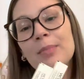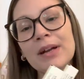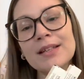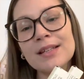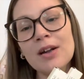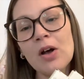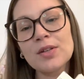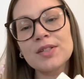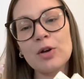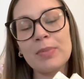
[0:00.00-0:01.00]
but I did
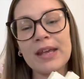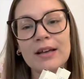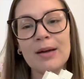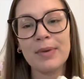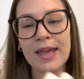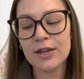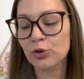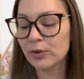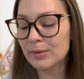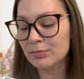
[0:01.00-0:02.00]
also pick up a
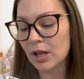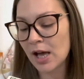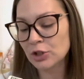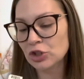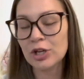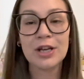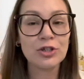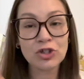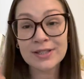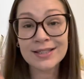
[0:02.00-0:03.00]
cream blush
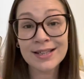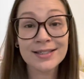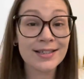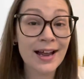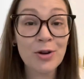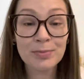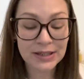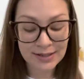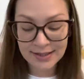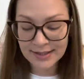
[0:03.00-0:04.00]
just to test it out
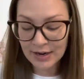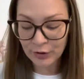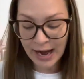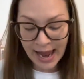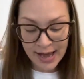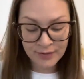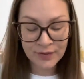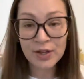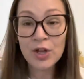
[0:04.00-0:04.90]
because I never have.